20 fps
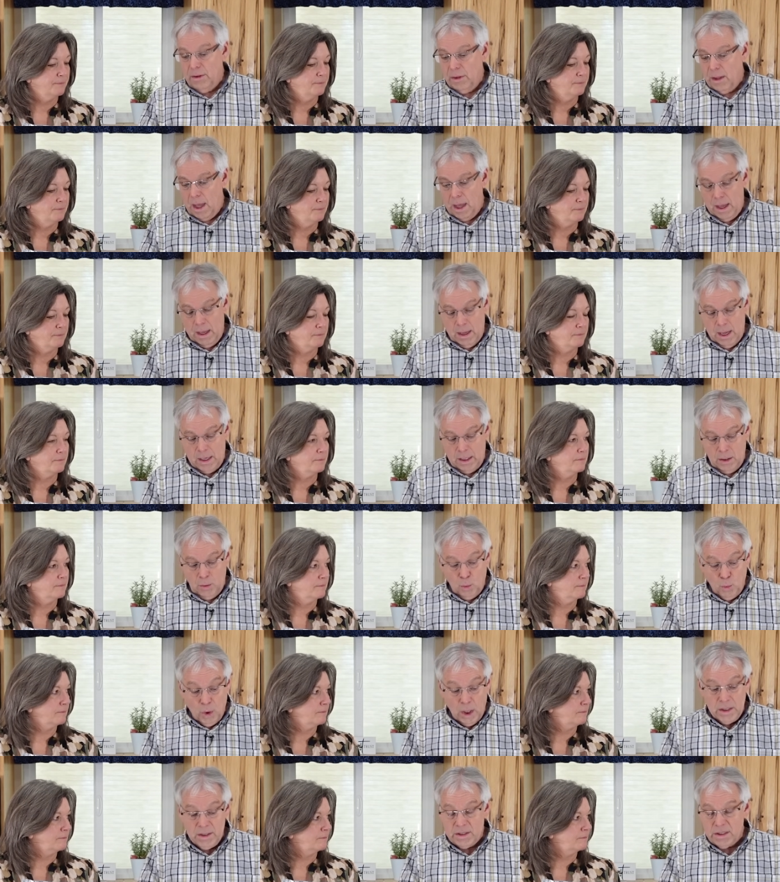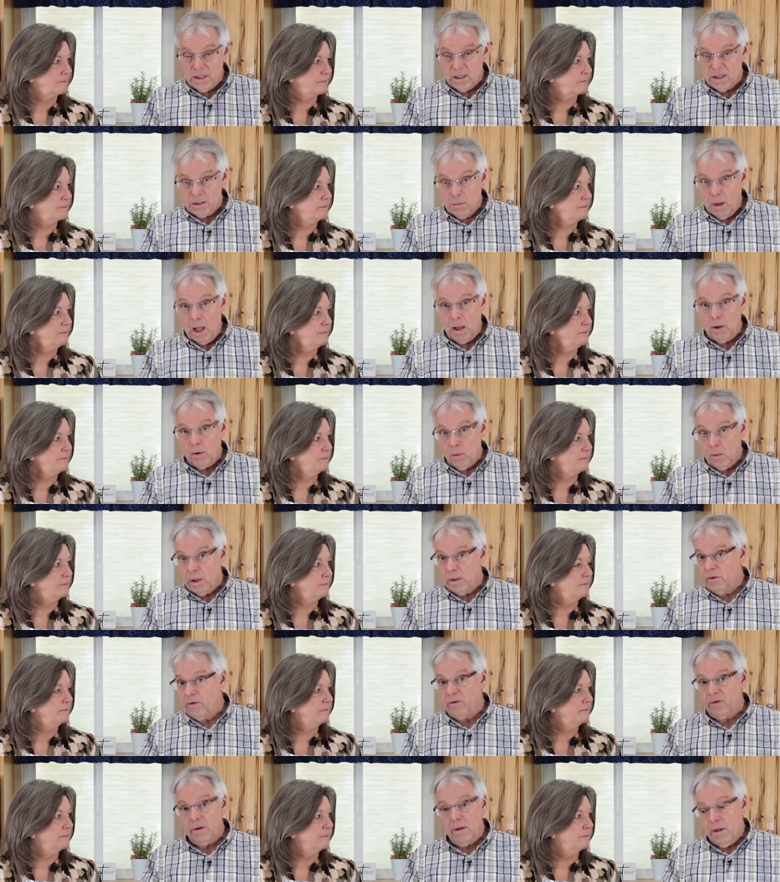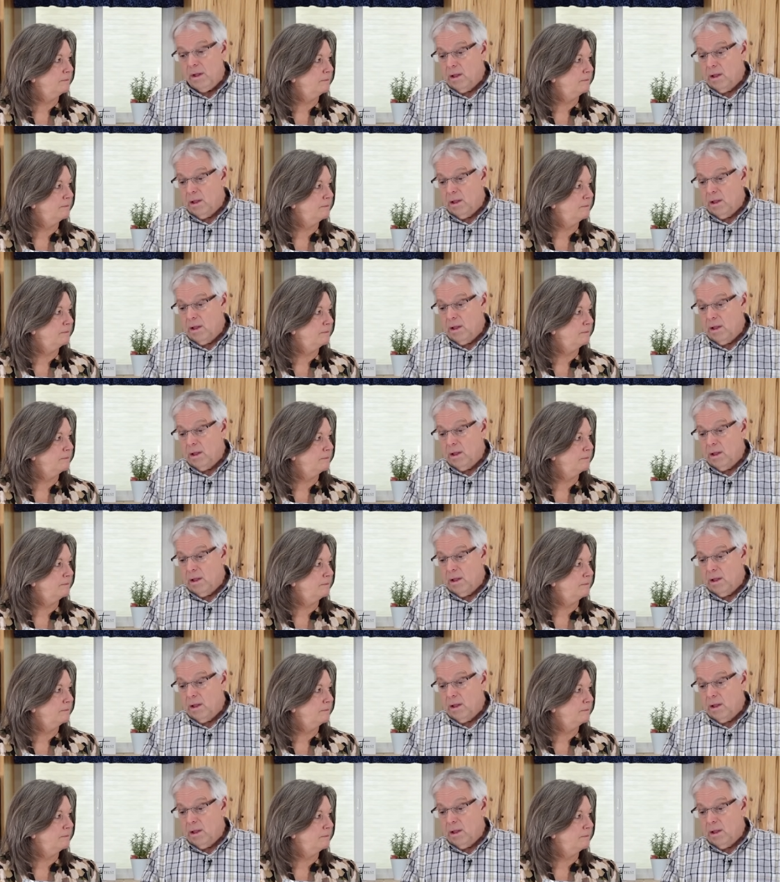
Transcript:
Speaker 1: and it was the smaller ones.